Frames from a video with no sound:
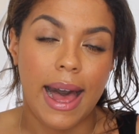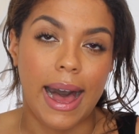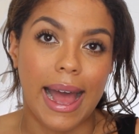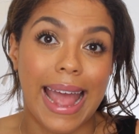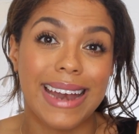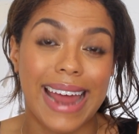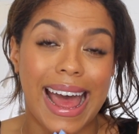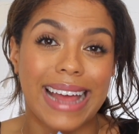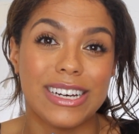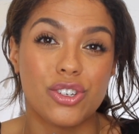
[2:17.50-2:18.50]
Uh, and
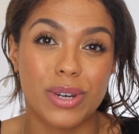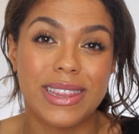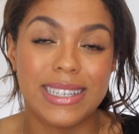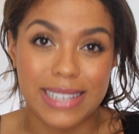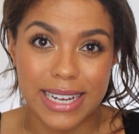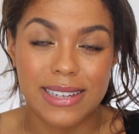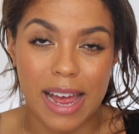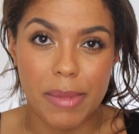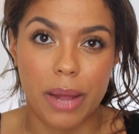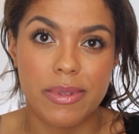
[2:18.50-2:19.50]
during the
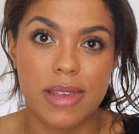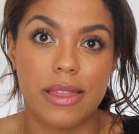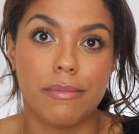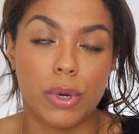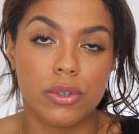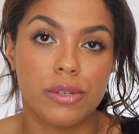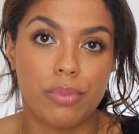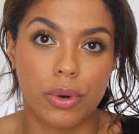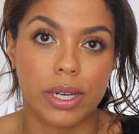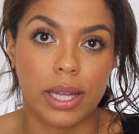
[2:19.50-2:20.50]
daytime, I would say the most
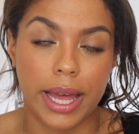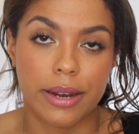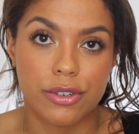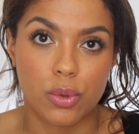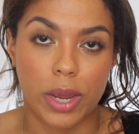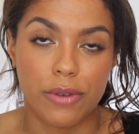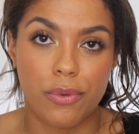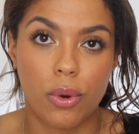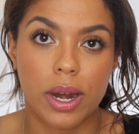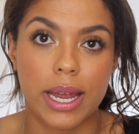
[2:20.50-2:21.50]
important layer to wait
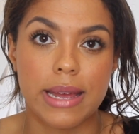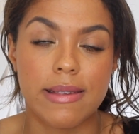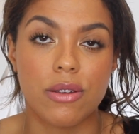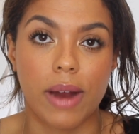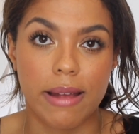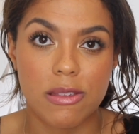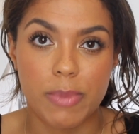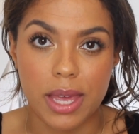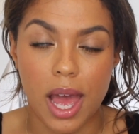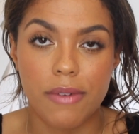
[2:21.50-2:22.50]
for is your
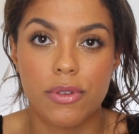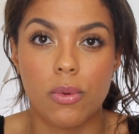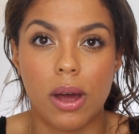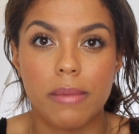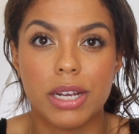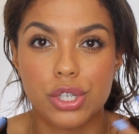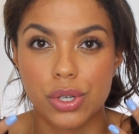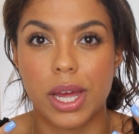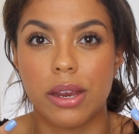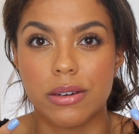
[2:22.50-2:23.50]
SPF. You wanna make
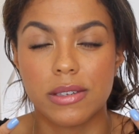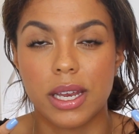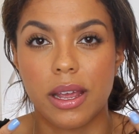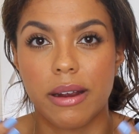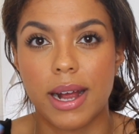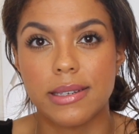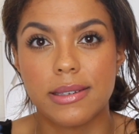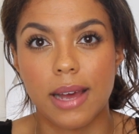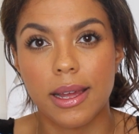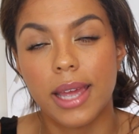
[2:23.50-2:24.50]
sure that your skincare has
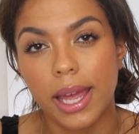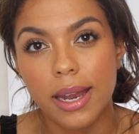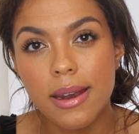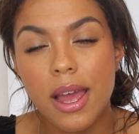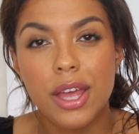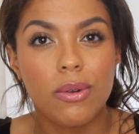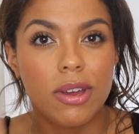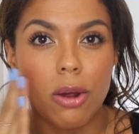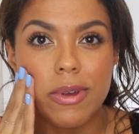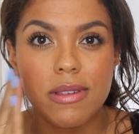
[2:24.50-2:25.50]
sunk in. You
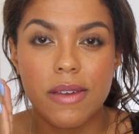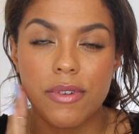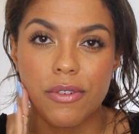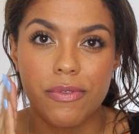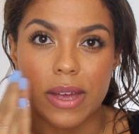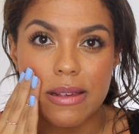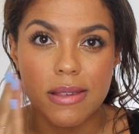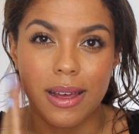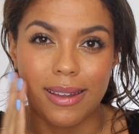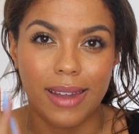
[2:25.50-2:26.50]
can always give your
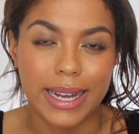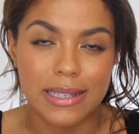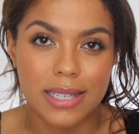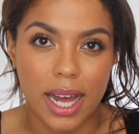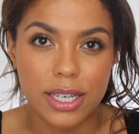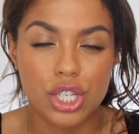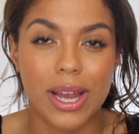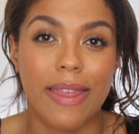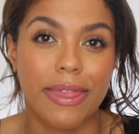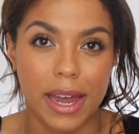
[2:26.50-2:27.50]
face like a light touch
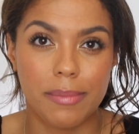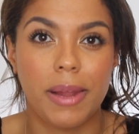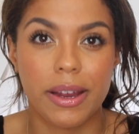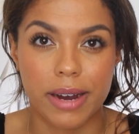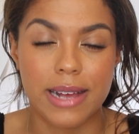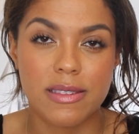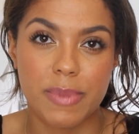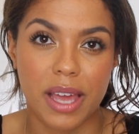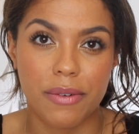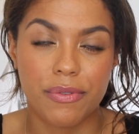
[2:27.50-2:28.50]
and then apply your
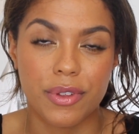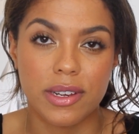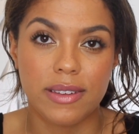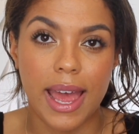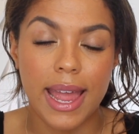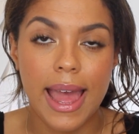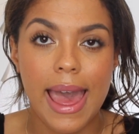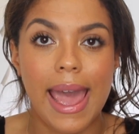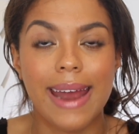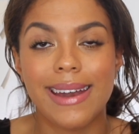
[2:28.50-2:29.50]
SPF for the day.
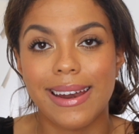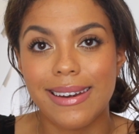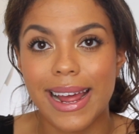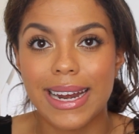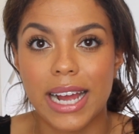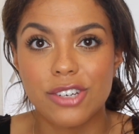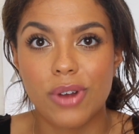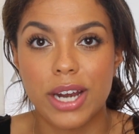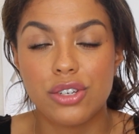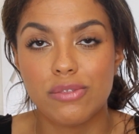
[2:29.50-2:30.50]
And at night, I
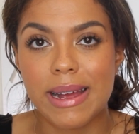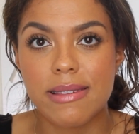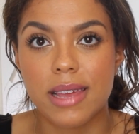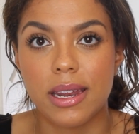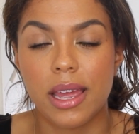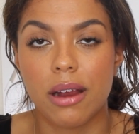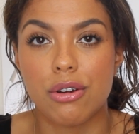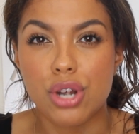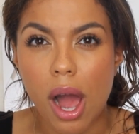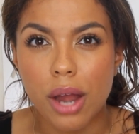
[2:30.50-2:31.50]
try to do my
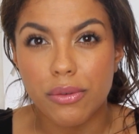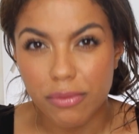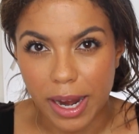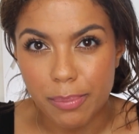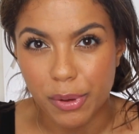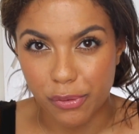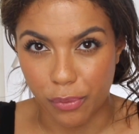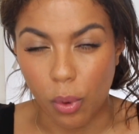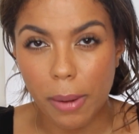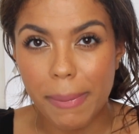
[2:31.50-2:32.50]
skincare not right
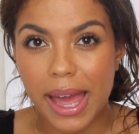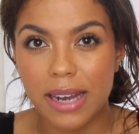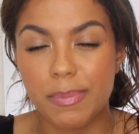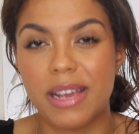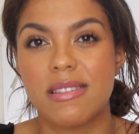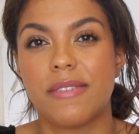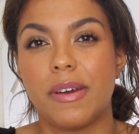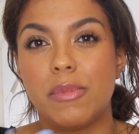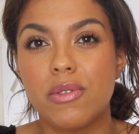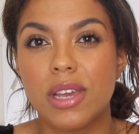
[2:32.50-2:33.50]
before bed because if
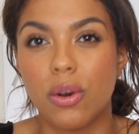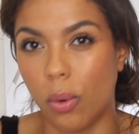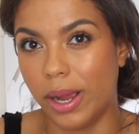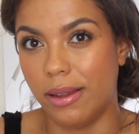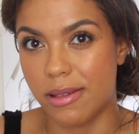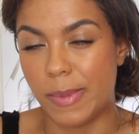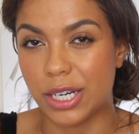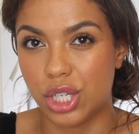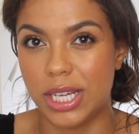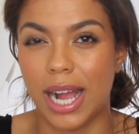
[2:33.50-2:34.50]
I'm using an oil
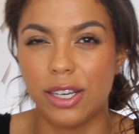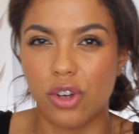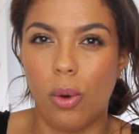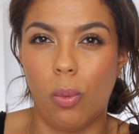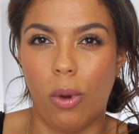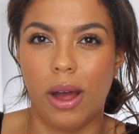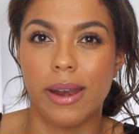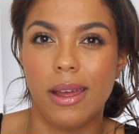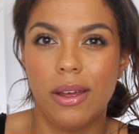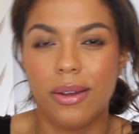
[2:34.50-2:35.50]
especially, I don't
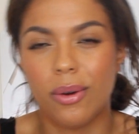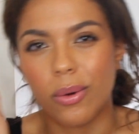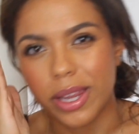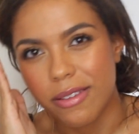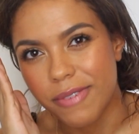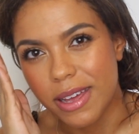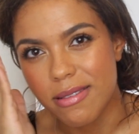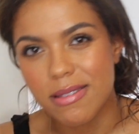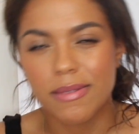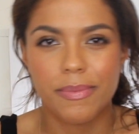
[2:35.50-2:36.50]
want oily
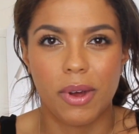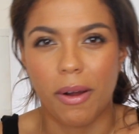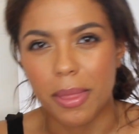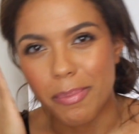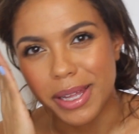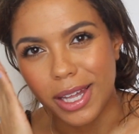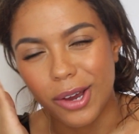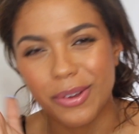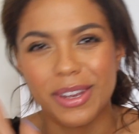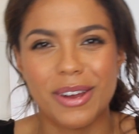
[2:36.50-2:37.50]
face on the
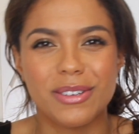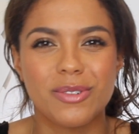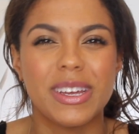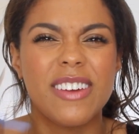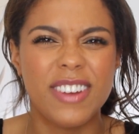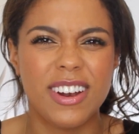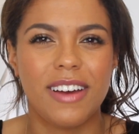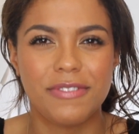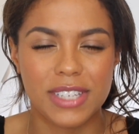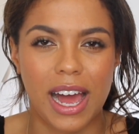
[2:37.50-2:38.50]
pillow, you know, so give it
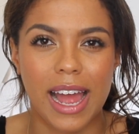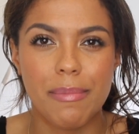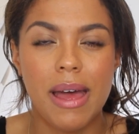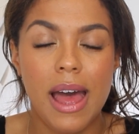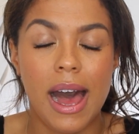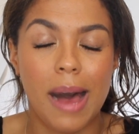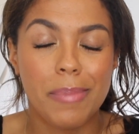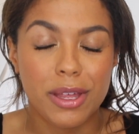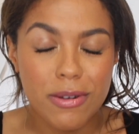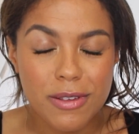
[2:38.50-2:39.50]
enough time,
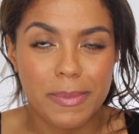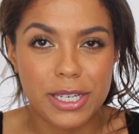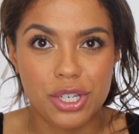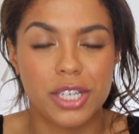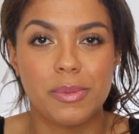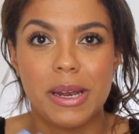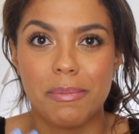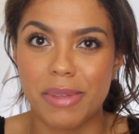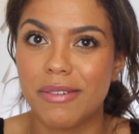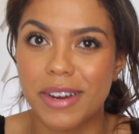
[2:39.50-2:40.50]
um, but use your best
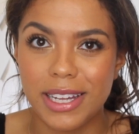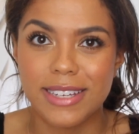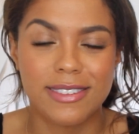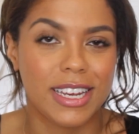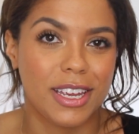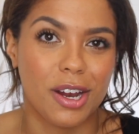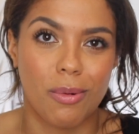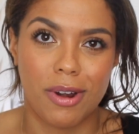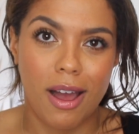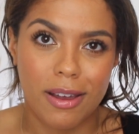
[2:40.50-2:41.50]
judgment, be realistic, you
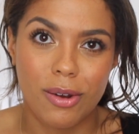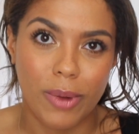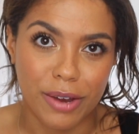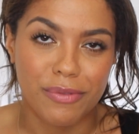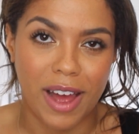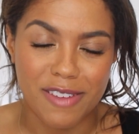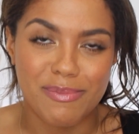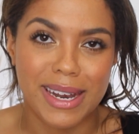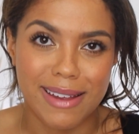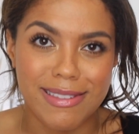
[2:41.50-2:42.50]
know, we're not gonna wait five
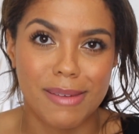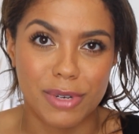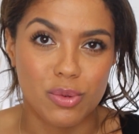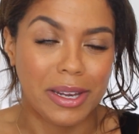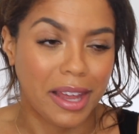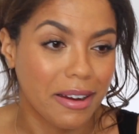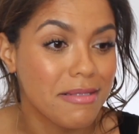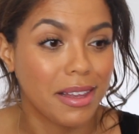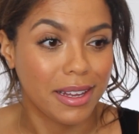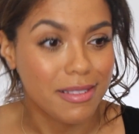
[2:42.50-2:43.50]
minutes in between
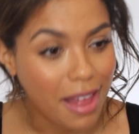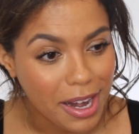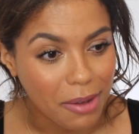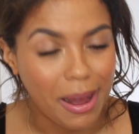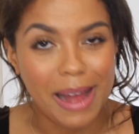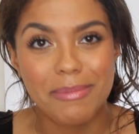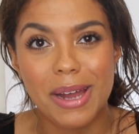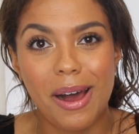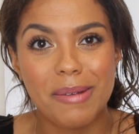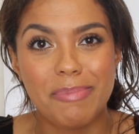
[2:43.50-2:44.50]
layers, at least I know I'm
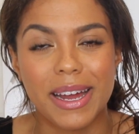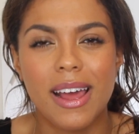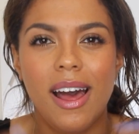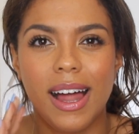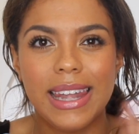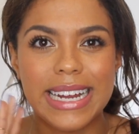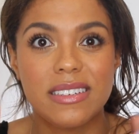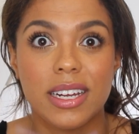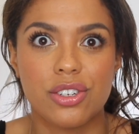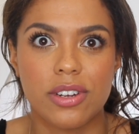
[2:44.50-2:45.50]
not, but a light
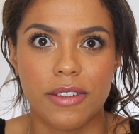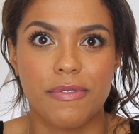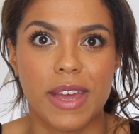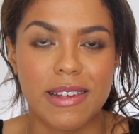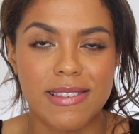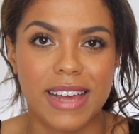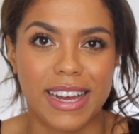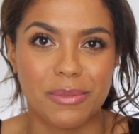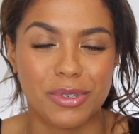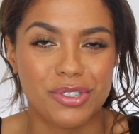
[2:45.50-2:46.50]
touch to the face
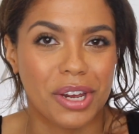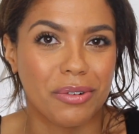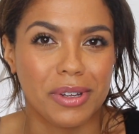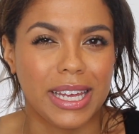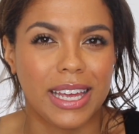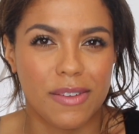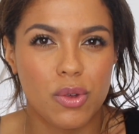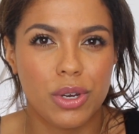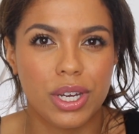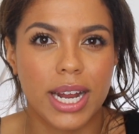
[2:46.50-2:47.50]
uh, will generally give
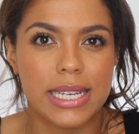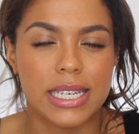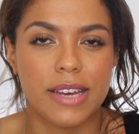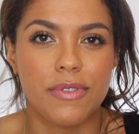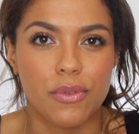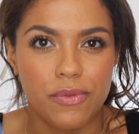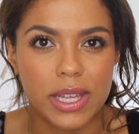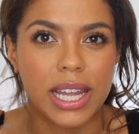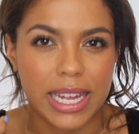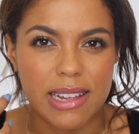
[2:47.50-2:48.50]
you a good idea if you
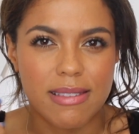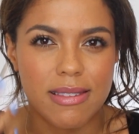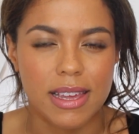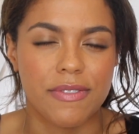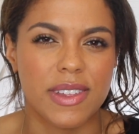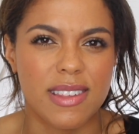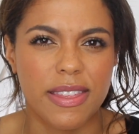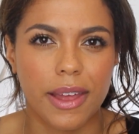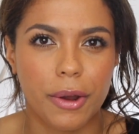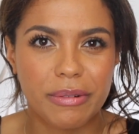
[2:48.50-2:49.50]
feel like it's, if it's
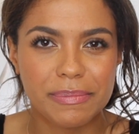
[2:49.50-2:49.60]
in there.